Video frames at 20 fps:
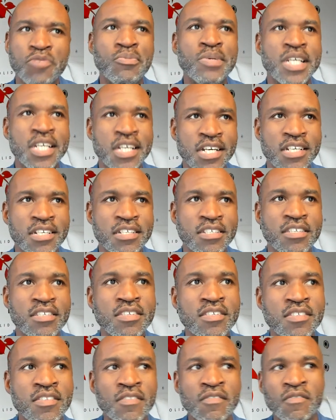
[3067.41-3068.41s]

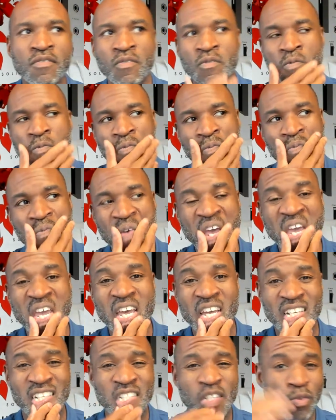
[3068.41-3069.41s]
because A,
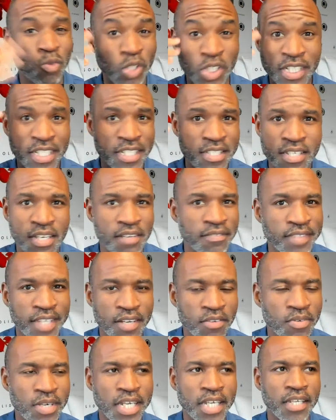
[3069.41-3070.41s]
I just don't look at stuff
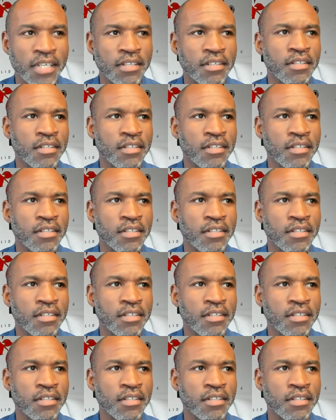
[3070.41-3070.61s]
that way.